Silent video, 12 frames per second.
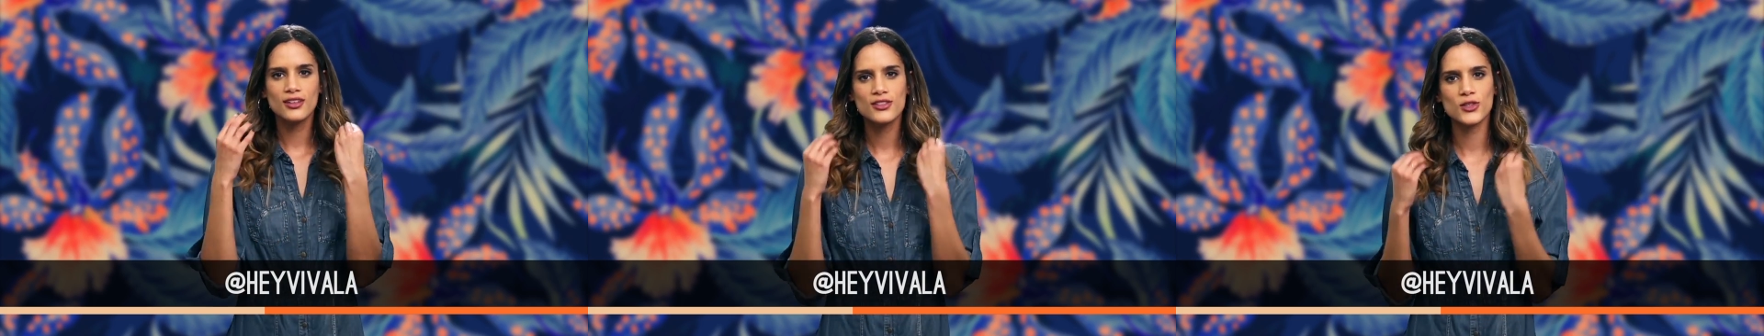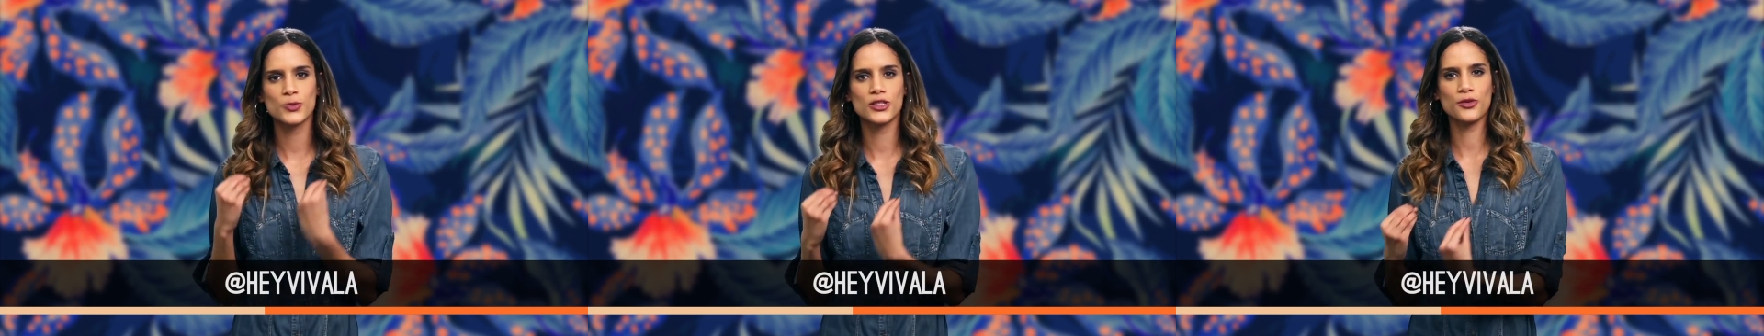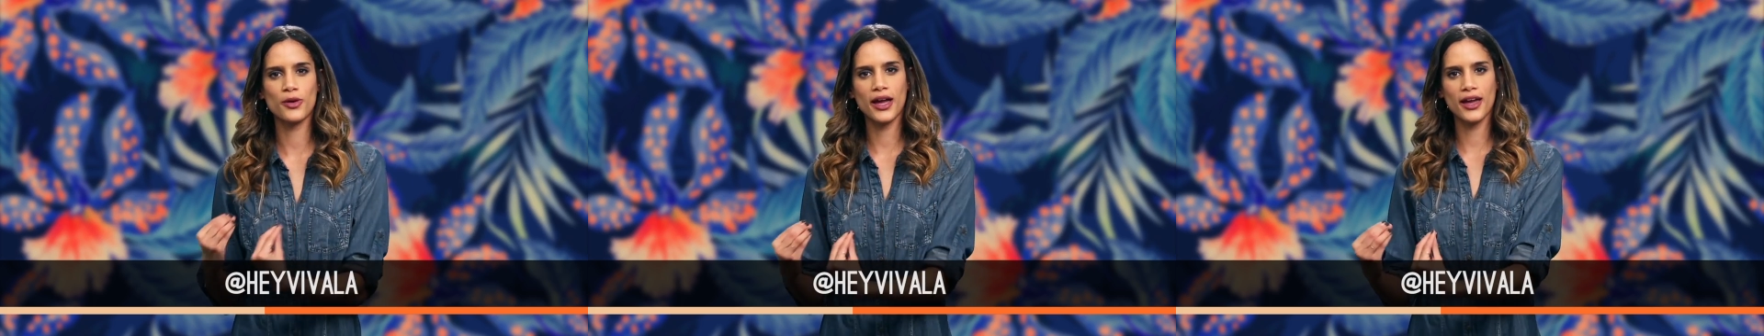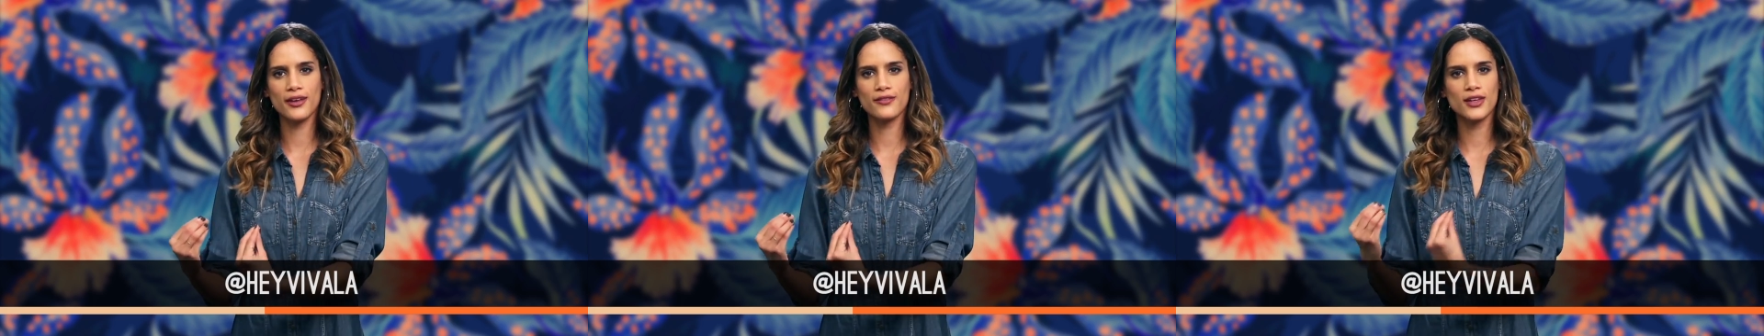
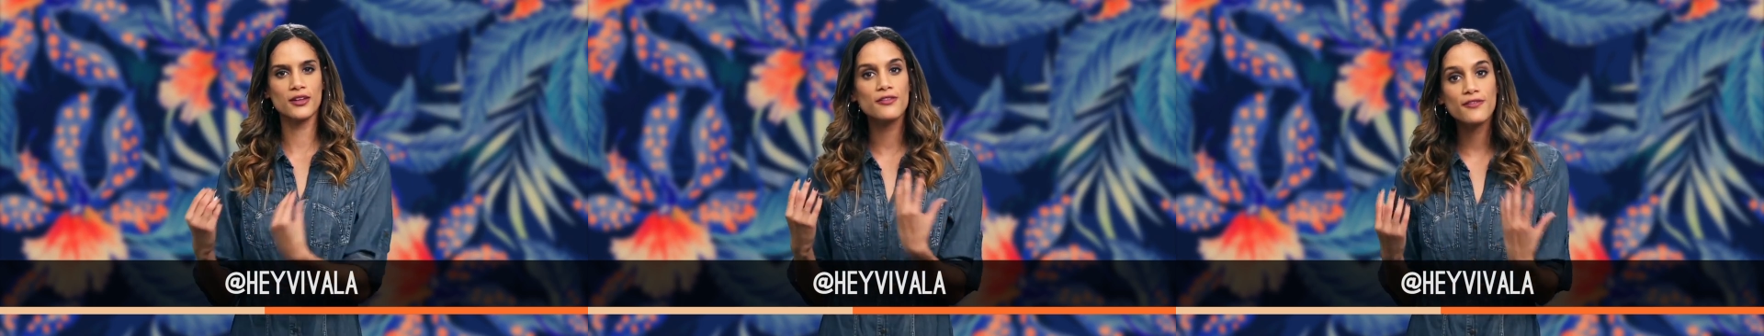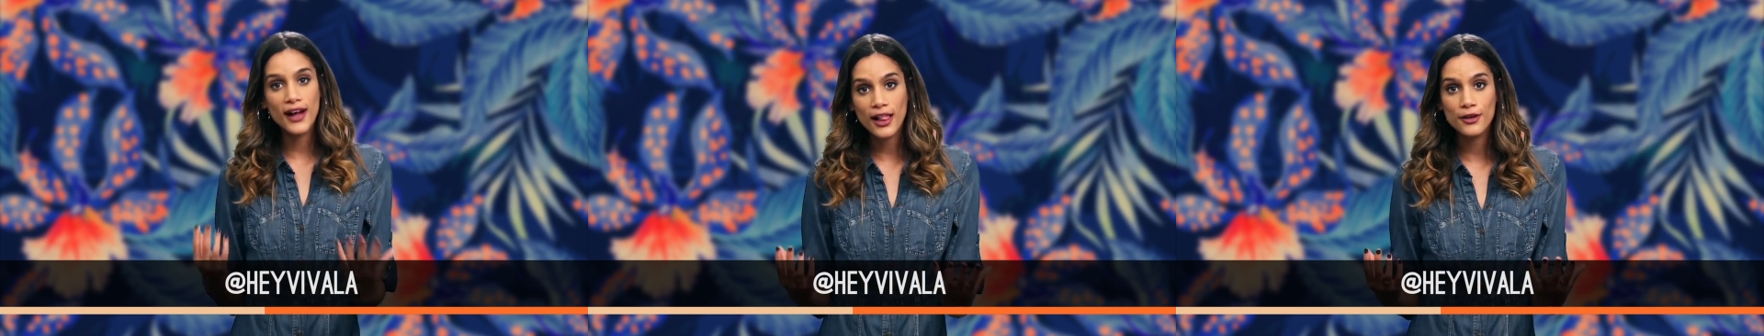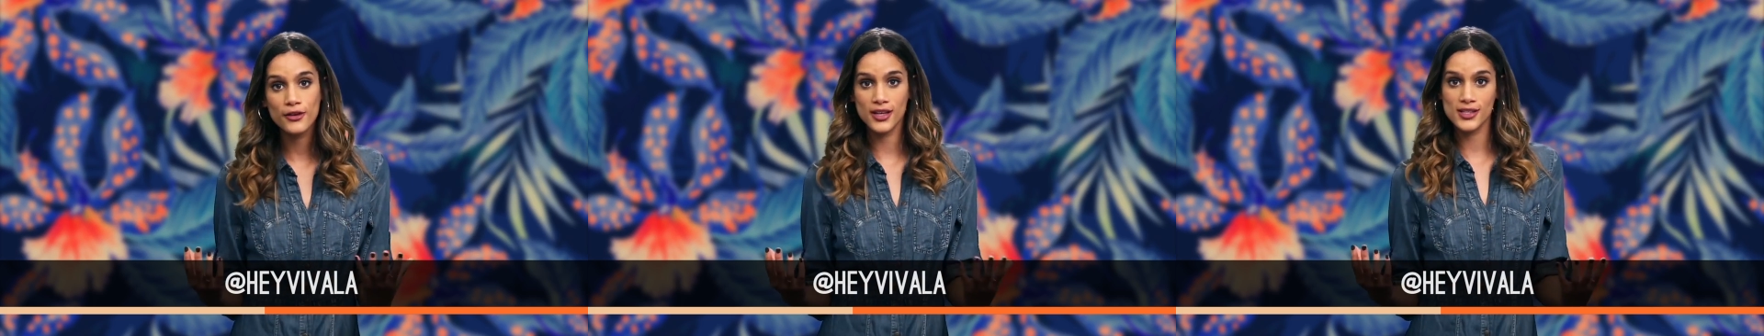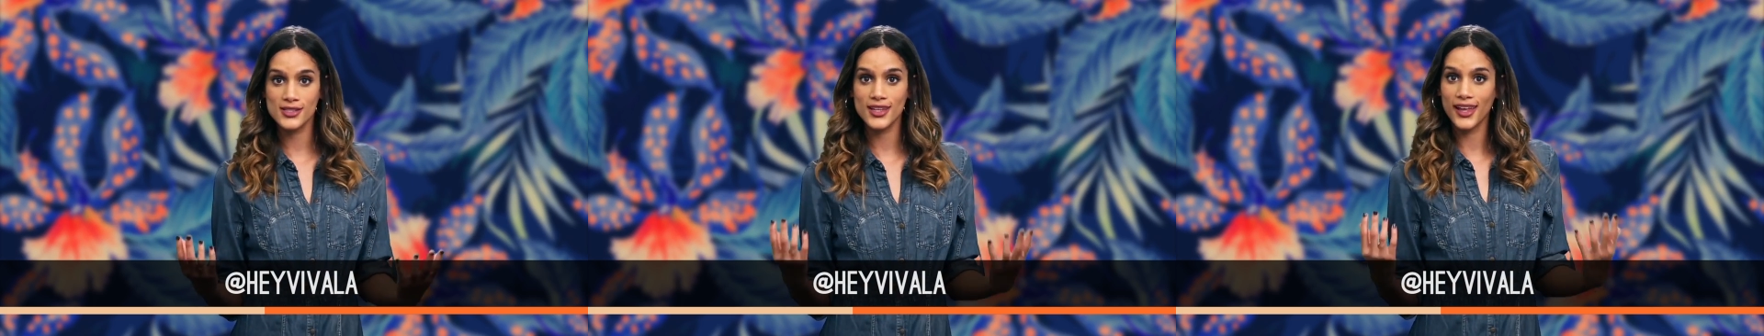subscribe, and follow
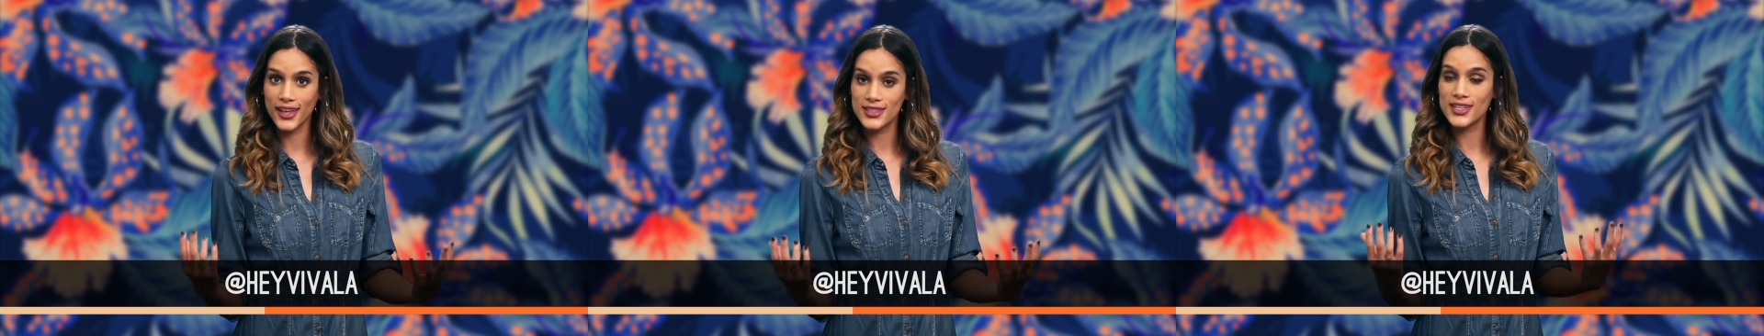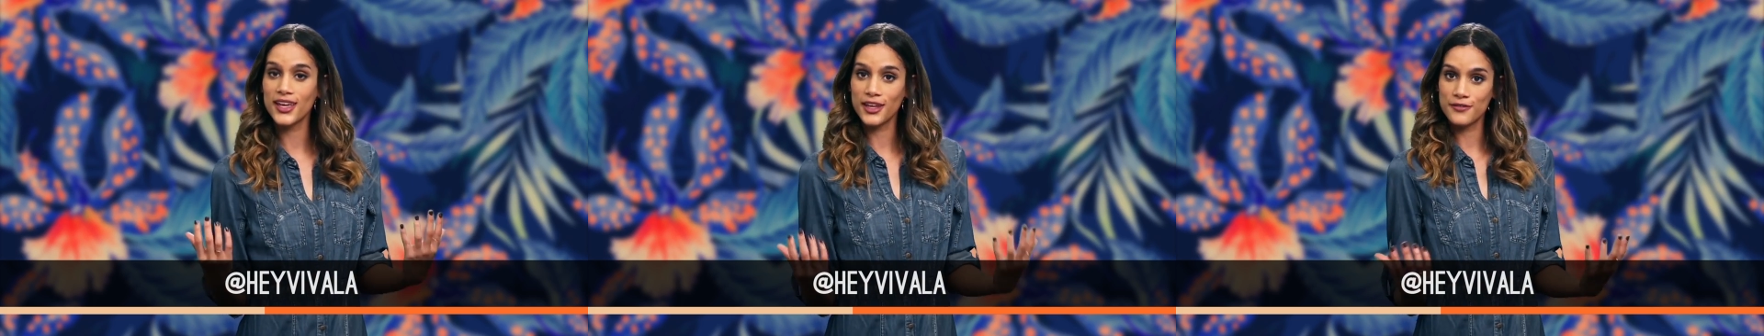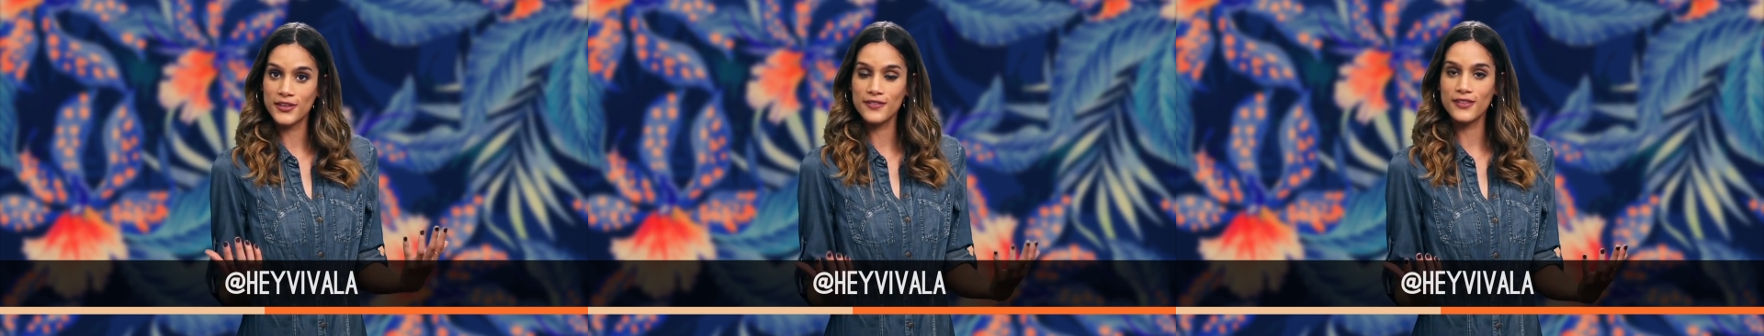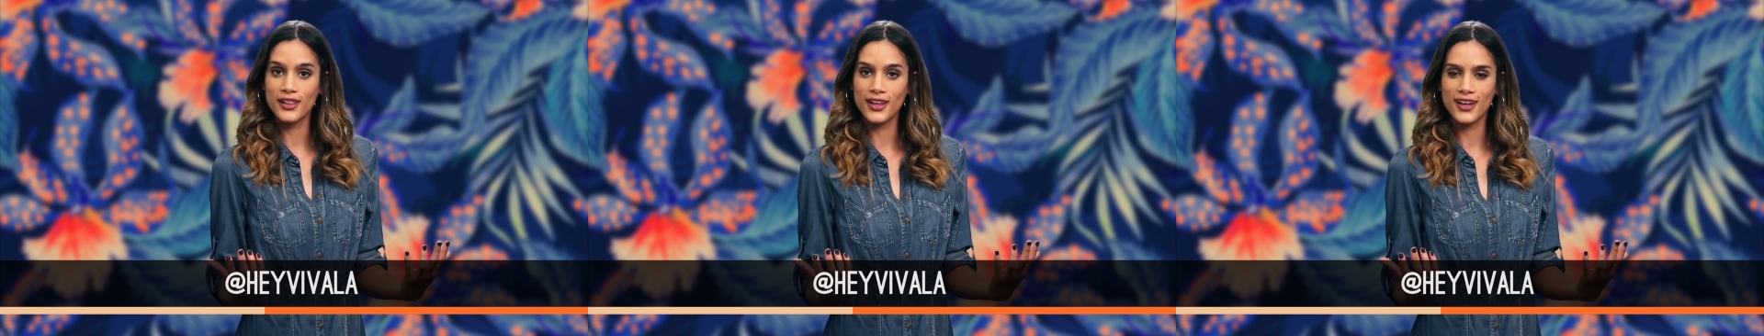us at Hey
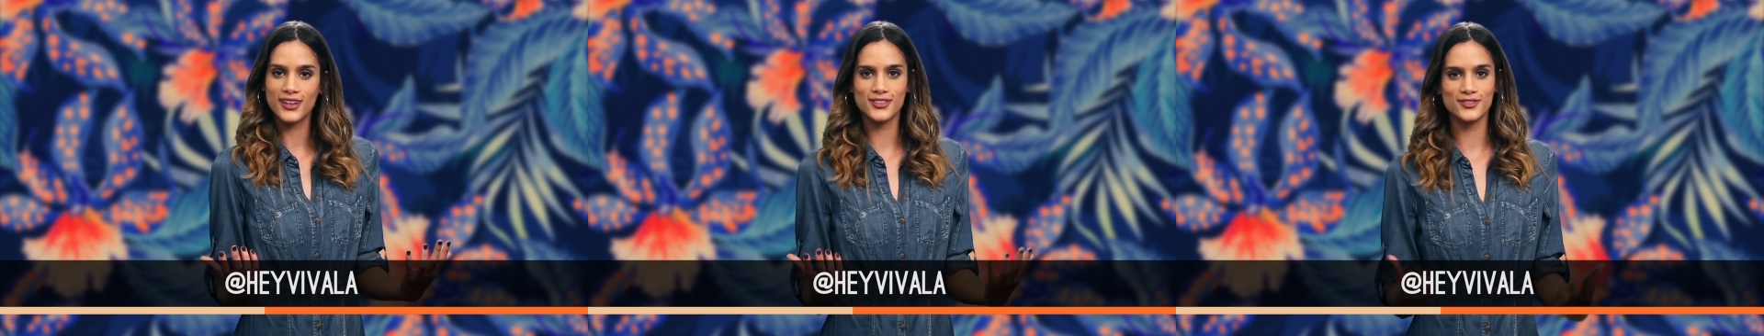Vivala.